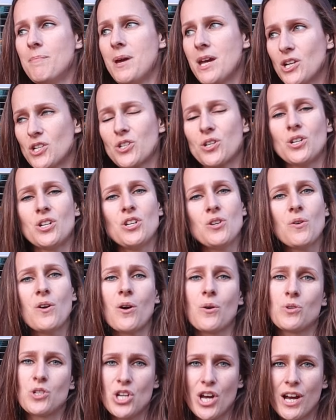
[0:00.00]
make sure you
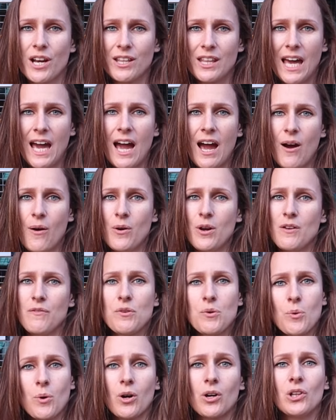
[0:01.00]
go check that out
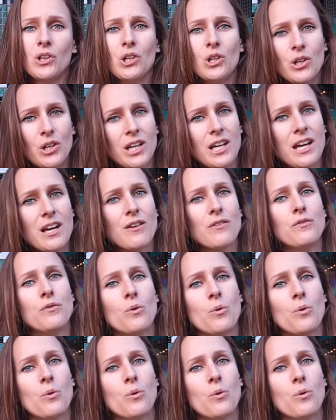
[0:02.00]
if you are looking